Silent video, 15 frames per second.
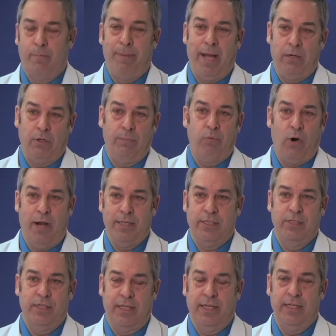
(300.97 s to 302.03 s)
So powder
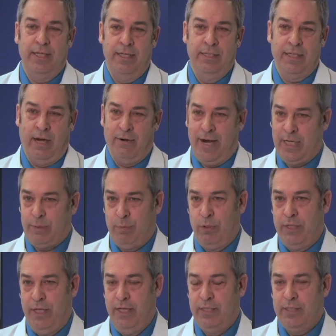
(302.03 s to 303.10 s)
processing is our
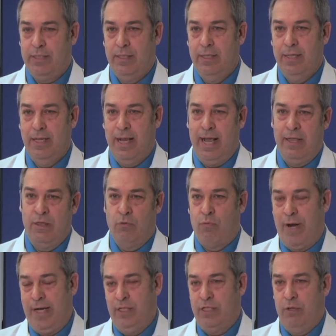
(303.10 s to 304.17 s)
expertise. And the
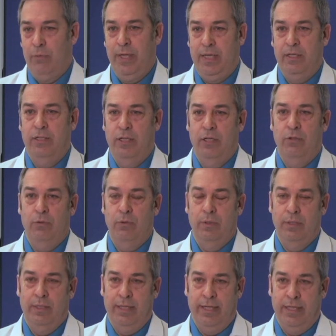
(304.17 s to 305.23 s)
range that we can do
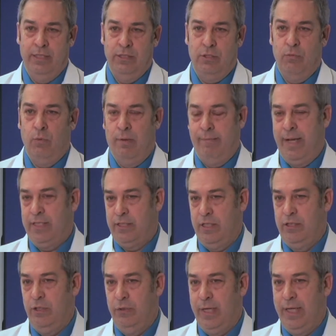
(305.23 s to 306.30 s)
is what makes
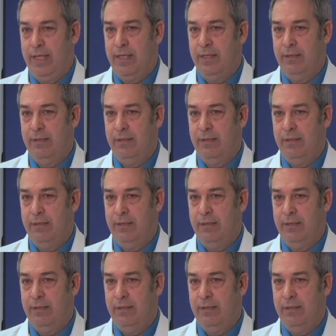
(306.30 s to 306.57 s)
us unique.